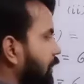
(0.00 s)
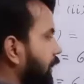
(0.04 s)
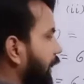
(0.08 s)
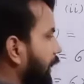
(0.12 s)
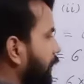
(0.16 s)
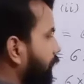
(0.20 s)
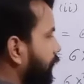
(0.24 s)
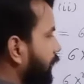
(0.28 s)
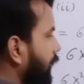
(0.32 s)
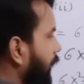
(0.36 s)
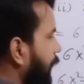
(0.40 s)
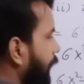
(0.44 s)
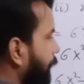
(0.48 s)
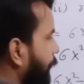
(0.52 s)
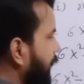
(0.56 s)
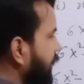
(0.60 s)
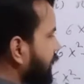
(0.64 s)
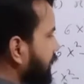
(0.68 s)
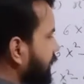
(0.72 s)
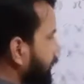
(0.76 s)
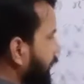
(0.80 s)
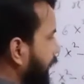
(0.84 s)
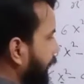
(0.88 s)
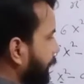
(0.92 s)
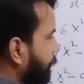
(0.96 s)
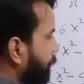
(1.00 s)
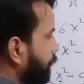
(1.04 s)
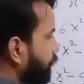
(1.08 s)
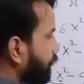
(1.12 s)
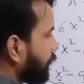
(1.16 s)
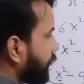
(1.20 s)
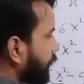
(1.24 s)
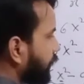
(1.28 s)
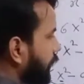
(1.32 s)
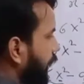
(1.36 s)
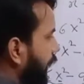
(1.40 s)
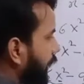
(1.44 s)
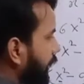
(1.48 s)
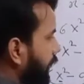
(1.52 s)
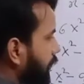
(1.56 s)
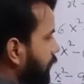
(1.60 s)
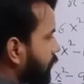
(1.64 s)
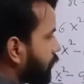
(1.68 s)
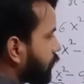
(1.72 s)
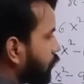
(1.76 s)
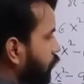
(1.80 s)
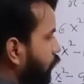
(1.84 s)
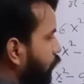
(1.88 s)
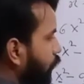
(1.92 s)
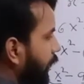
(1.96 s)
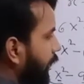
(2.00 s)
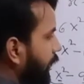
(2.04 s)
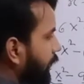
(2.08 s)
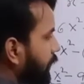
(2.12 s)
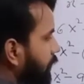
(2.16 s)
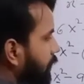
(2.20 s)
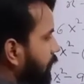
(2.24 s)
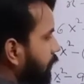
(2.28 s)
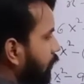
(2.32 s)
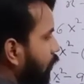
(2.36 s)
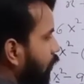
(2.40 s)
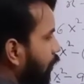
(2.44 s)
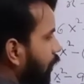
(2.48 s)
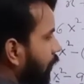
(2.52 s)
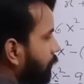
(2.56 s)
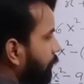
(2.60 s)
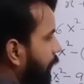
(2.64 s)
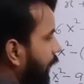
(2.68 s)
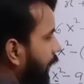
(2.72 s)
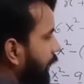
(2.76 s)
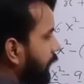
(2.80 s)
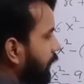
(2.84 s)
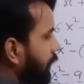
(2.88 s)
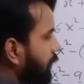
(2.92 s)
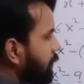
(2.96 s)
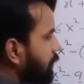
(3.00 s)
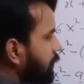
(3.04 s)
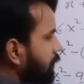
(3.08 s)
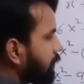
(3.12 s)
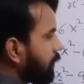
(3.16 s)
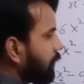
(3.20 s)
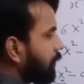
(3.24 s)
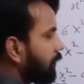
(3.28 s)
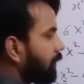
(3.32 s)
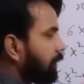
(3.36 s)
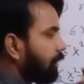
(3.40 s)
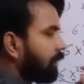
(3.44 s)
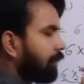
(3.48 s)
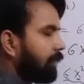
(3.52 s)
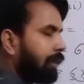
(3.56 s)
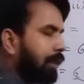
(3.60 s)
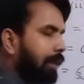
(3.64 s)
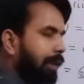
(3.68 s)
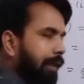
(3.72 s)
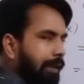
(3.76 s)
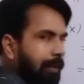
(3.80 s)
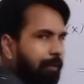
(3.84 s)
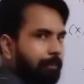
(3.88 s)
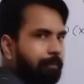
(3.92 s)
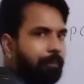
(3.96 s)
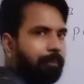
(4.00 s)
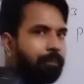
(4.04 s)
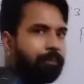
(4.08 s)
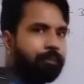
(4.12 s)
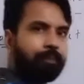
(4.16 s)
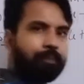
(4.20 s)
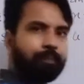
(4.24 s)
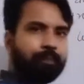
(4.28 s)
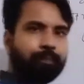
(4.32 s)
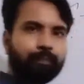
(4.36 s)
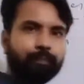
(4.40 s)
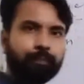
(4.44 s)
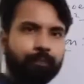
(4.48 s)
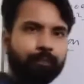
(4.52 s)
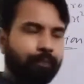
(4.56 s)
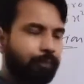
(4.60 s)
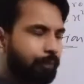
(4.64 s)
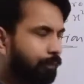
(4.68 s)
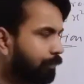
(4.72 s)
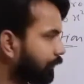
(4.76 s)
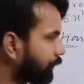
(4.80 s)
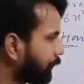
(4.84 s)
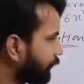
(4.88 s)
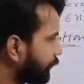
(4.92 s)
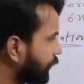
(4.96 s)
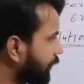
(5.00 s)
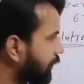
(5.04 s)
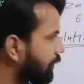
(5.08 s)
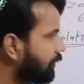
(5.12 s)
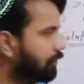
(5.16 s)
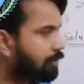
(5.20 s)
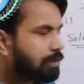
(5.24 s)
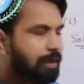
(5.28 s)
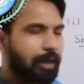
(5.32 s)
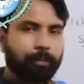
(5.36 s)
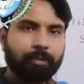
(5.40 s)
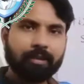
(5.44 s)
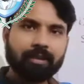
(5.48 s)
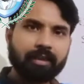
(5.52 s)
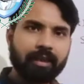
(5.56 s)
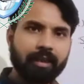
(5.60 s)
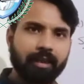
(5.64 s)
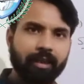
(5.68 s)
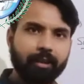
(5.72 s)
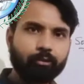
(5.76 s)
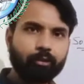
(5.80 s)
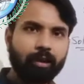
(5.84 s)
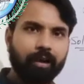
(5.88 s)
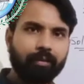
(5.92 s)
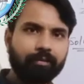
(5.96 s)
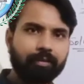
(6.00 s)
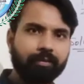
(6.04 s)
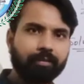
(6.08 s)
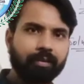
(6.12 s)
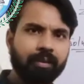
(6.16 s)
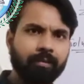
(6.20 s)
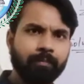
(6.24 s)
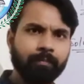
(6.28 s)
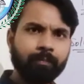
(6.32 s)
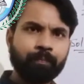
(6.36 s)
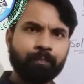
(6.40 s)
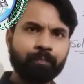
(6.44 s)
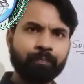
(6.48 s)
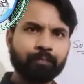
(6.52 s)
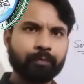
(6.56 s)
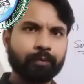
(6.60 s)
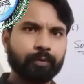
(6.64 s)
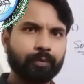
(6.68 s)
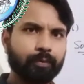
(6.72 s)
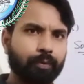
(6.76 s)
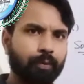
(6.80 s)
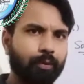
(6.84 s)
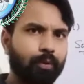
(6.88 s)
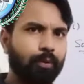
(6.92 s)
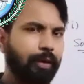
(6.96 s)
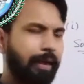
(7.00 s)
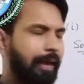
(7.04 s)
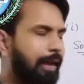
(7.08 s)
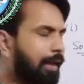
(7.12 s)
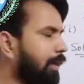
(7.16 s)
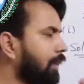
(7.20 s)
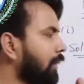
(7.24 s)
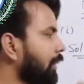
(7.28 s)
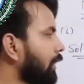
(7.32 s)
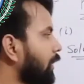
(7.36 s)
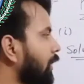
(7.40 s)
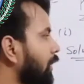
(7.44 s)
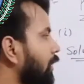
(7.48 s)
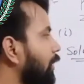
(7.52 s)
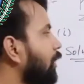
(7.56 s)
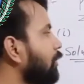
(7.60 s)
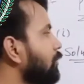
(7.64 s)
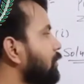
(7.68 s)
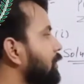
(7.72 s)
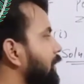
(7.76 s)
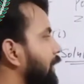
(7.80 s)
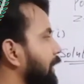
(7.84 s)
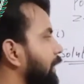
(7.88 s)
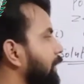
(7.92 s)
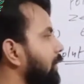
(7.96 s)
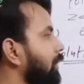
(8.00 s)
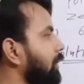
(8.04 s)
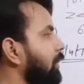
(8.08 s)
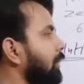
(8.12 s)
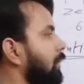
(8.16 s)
It will remain same. That is 2x or minus 3. This step is clear to everyone? Okay. Now see.